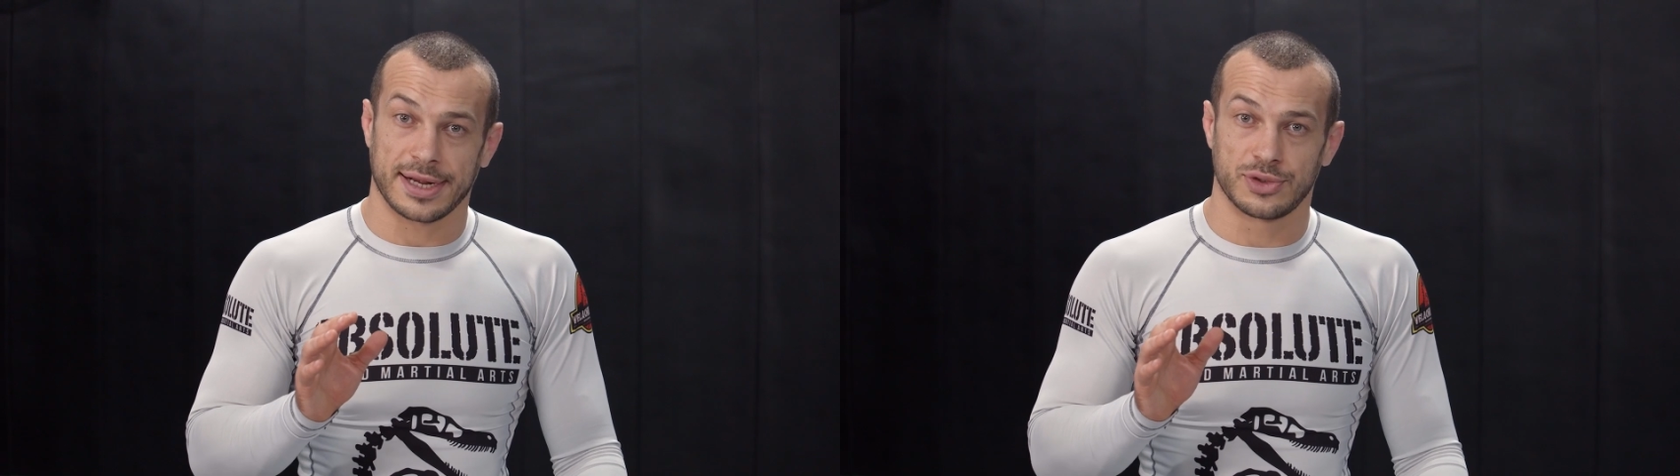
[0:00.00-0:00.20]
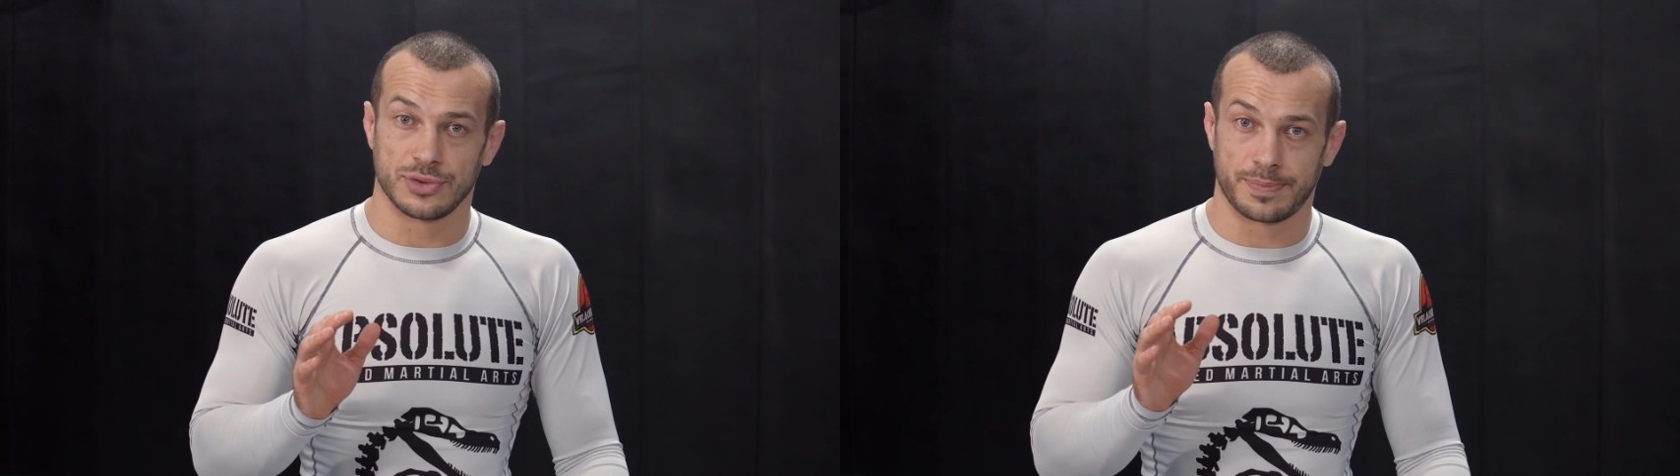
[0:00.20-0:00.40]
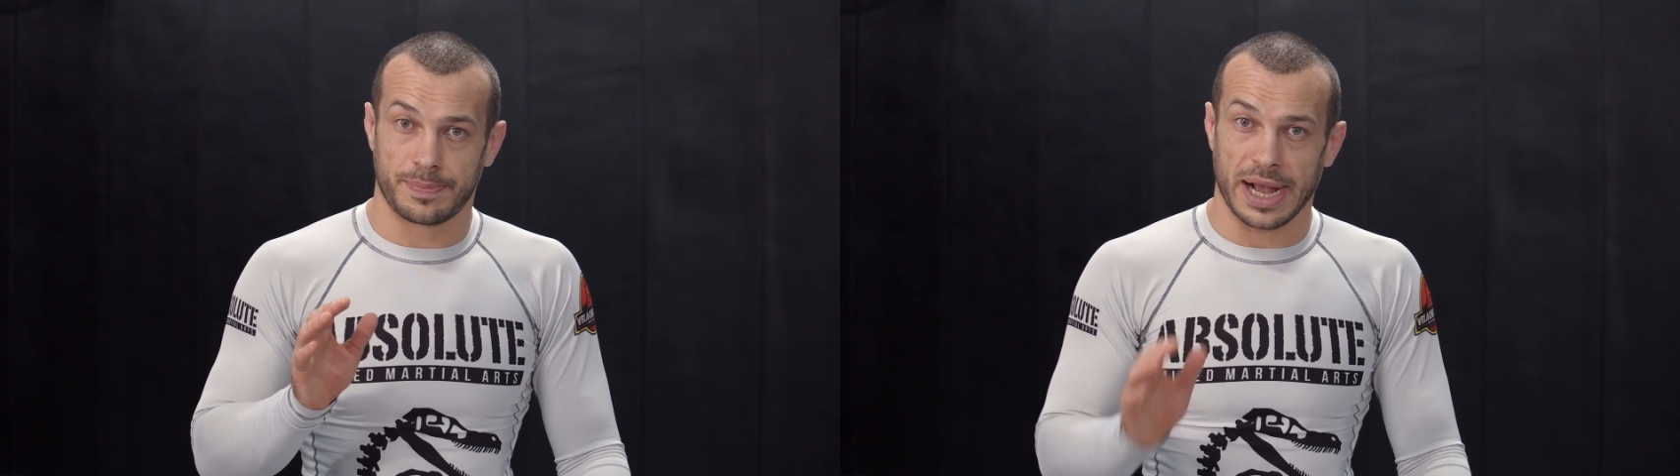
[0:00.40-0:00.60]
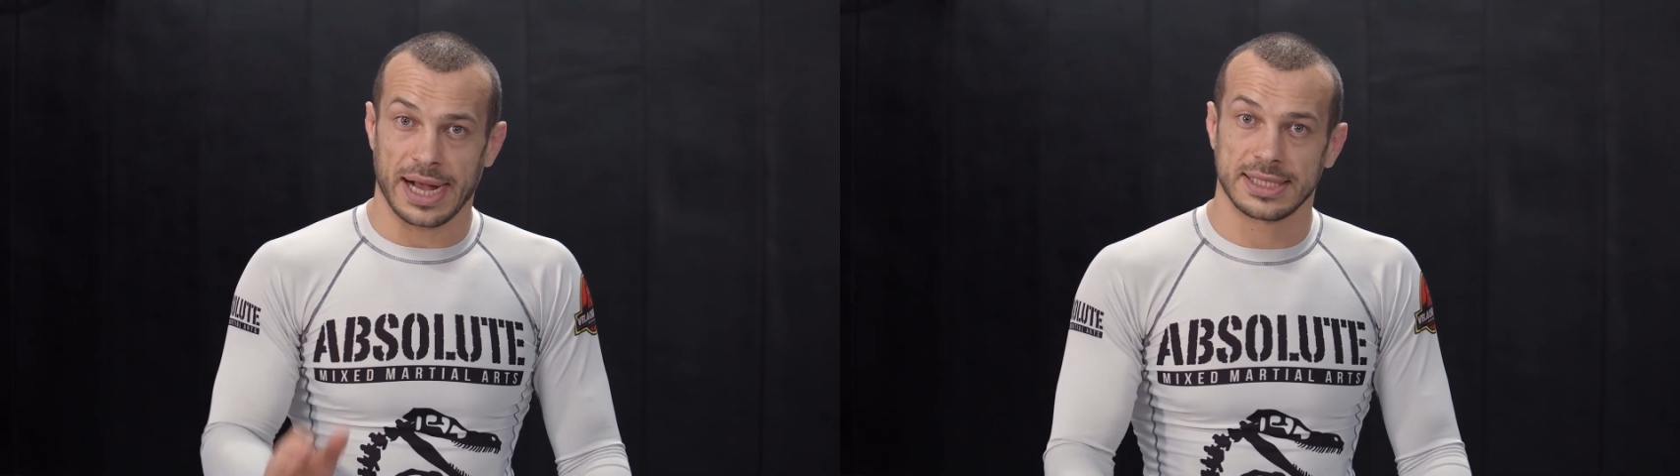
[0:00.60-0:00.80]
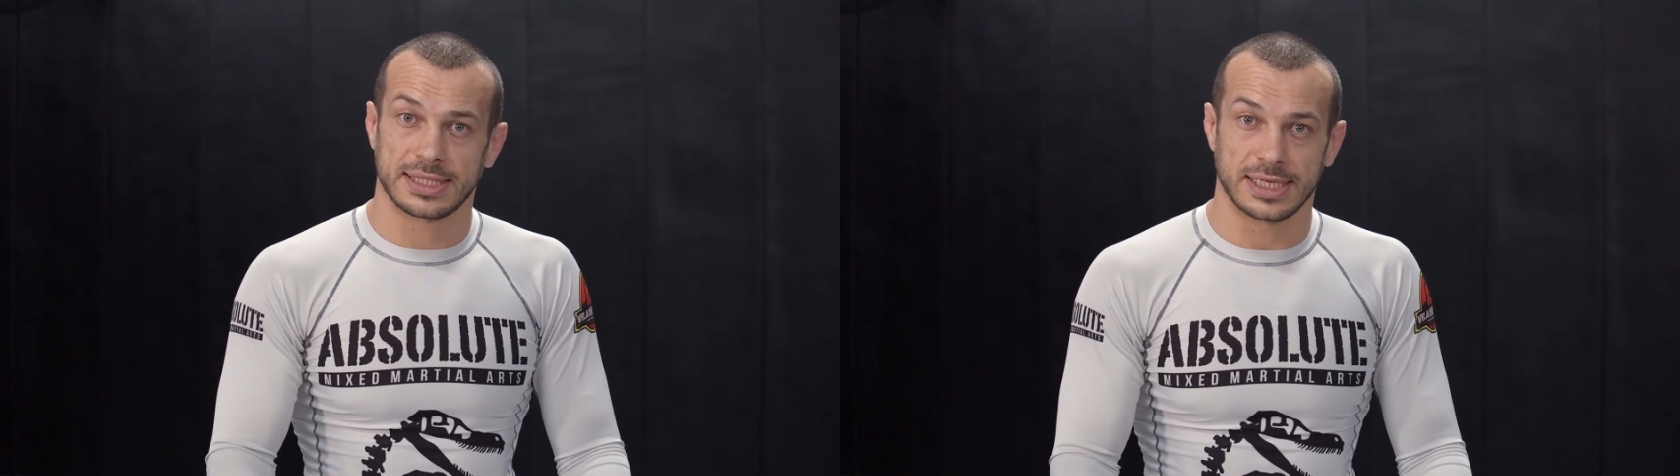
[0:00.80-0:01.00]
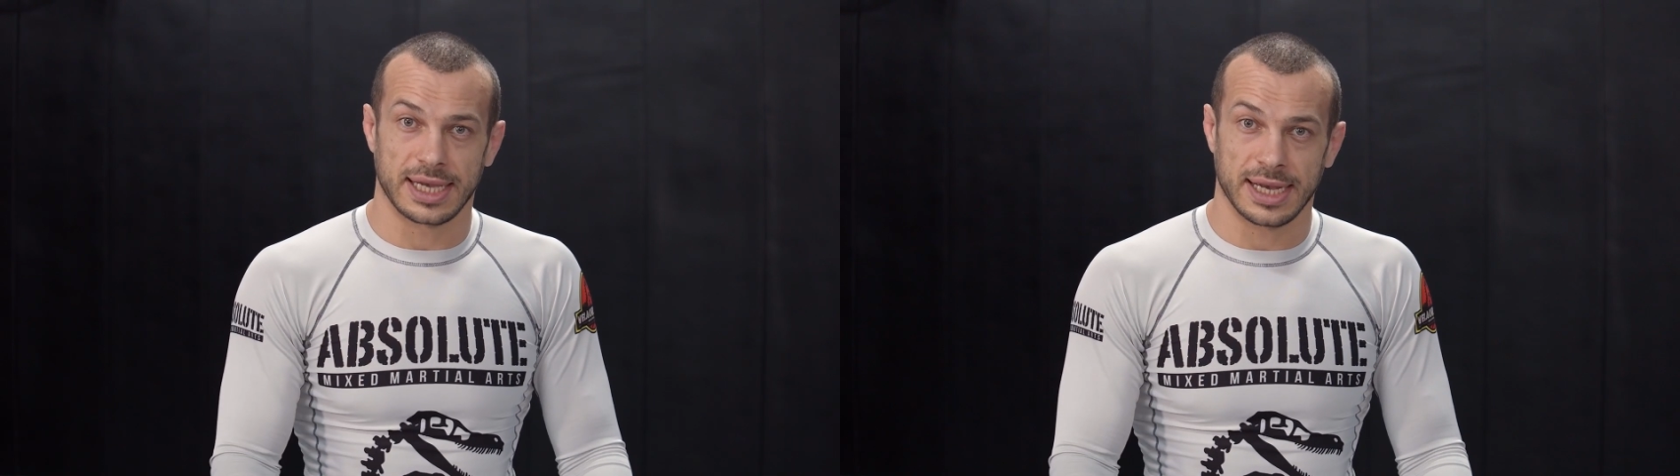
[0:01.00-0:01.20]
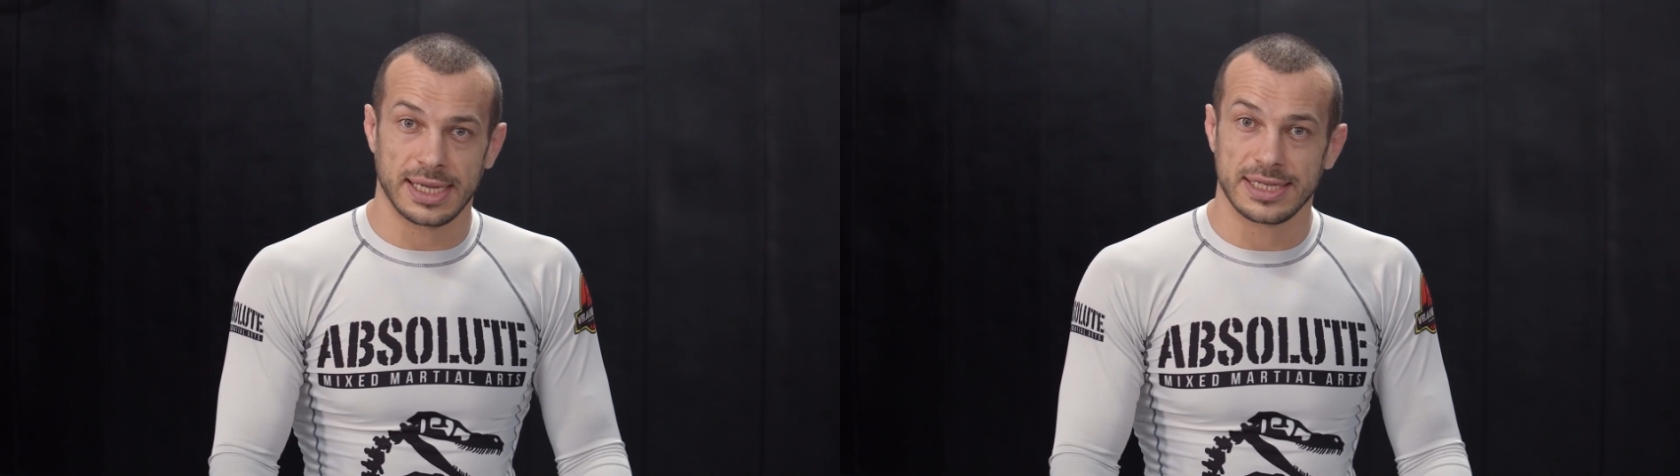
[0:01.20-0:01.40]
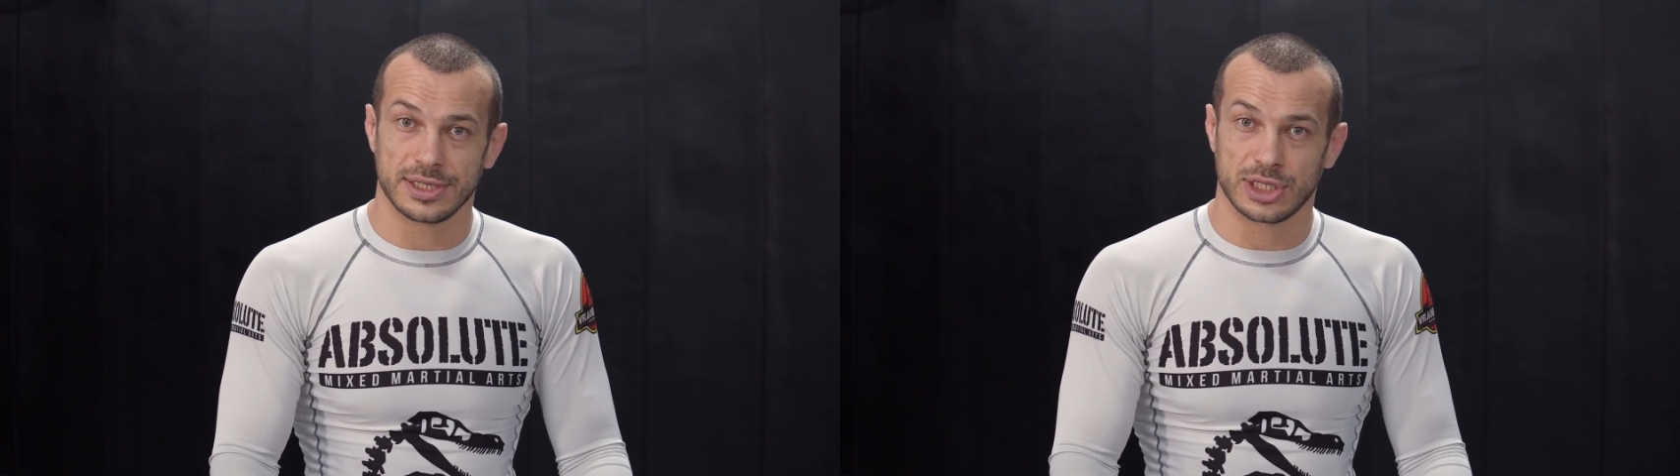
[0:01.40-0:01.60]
to pass the guard,